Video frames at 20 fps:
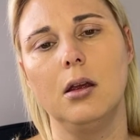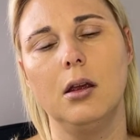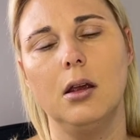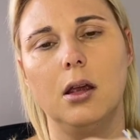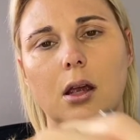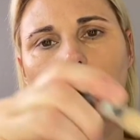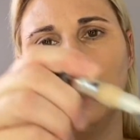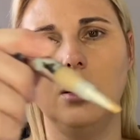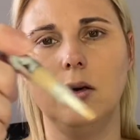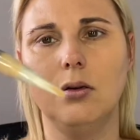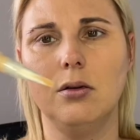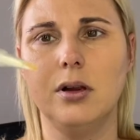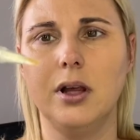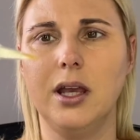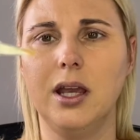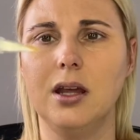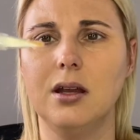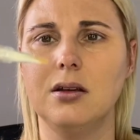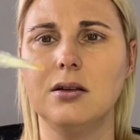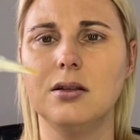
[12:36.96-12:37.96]
and you click
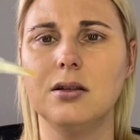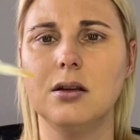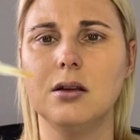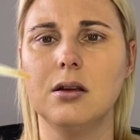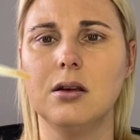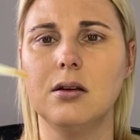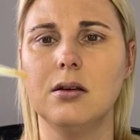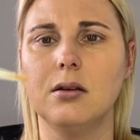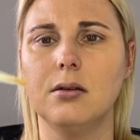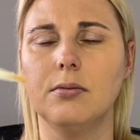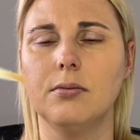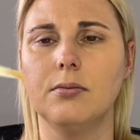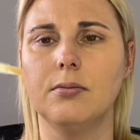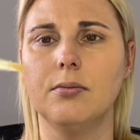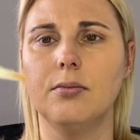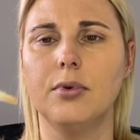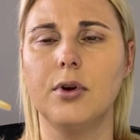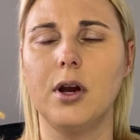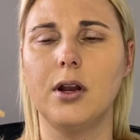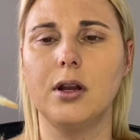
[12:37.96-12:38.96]
it until the
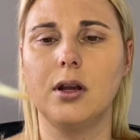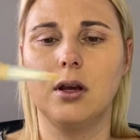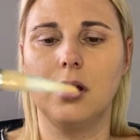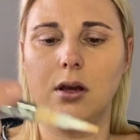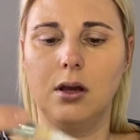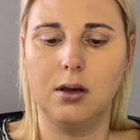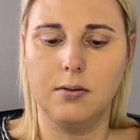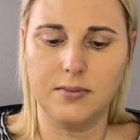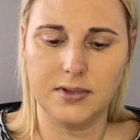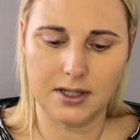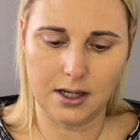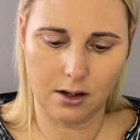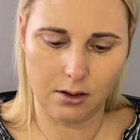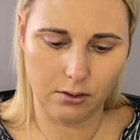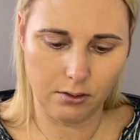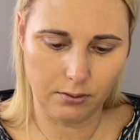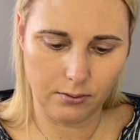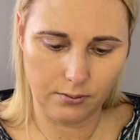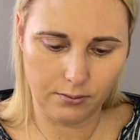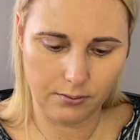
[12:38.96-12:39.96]
product comes out.